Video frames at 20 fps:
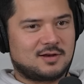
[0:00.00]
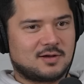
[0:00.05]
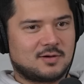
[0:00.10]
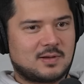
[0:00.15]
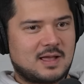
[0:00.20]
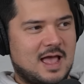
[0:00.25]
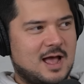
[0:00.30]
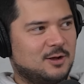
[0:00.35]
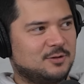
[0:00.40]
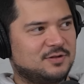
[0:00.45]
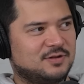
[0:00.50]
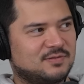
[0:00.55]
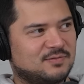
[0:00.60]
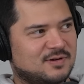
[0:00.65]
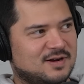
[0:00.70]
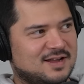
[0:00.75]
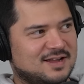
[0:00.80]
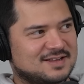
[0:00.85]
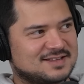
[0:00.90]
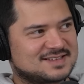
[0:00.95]
you know, Elden
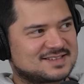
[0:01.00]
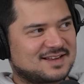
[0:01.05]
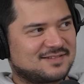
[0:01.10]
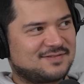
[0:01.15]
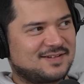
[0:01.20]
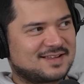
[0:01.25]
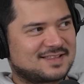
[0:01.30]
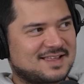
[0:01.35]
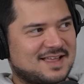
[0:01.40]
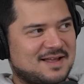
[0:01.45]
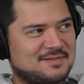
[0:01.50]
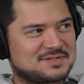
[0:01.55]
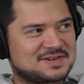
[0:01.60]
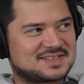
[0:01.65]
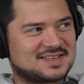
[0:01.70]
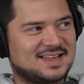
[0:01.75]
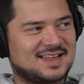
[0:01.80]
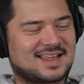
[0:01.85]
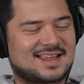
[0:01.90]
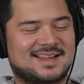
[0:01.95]
Ring and stuff like that. I'm
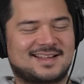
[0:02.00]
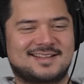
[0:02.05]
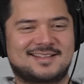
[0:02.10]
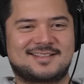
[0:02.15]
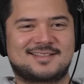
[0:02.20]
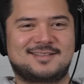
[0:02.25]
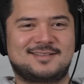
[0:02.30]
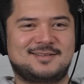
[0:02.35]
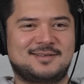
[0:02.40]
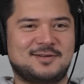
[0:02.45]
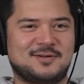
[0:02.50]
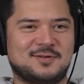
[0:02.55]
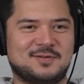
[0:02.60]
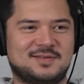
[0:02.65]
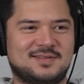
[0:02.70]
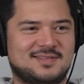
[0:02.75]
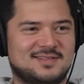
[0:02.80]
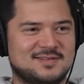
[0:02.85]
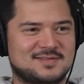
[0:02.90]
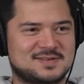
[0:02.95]
just like, dude,
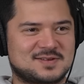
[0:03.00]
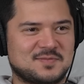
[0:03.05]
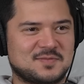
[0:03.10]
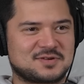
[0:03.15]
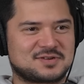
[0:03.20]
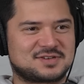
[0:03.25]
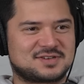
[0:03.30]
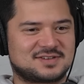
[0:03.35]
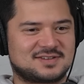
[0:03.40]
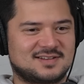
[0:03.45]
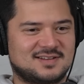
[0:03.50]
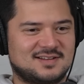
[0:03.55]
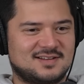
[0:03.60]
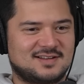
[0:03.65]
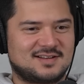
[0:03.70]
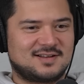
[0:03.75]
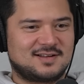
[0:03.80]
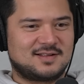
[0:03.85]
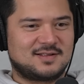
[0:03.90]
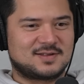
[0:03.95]
there's so much
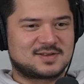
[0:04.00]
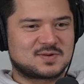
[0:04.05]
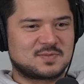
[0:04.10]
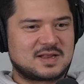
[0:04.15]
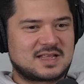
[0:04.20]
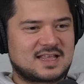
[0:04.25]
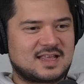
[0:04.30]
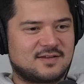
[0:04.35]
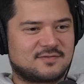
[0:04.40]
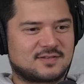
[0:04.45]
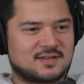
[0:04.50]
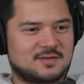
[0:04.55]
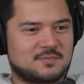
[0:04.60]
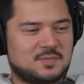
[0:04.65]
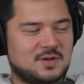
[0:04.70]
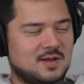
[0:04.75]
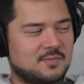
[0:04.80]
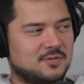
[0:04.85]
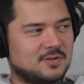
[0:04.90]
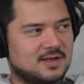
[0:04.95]
so many gifted
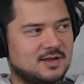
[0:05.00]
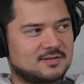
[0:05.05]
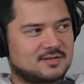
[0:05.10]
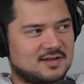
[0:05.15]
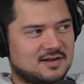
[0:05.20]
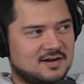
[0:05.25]
people out